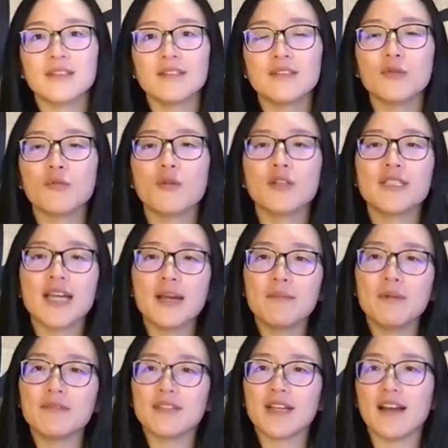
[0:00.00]
So one type
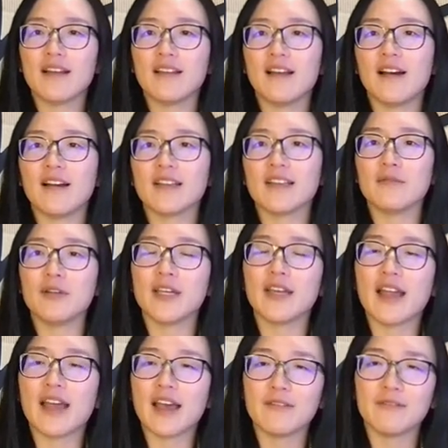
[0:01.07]
of dialogue that we
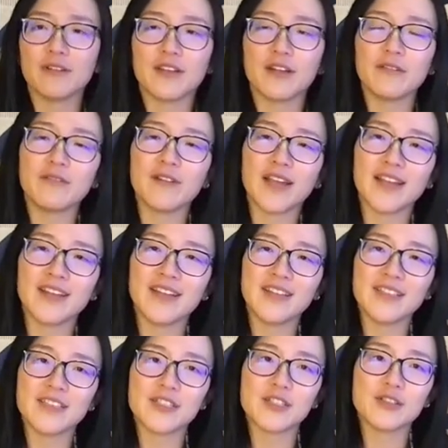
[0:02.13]
can have with our friend
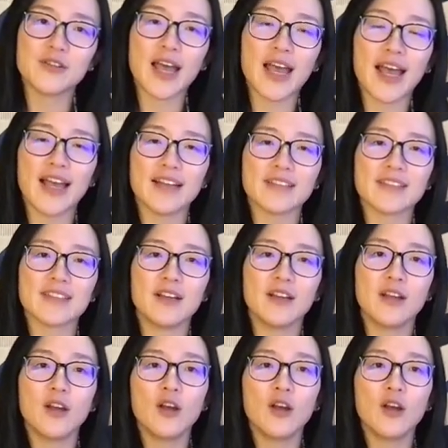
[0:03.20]
is to ask,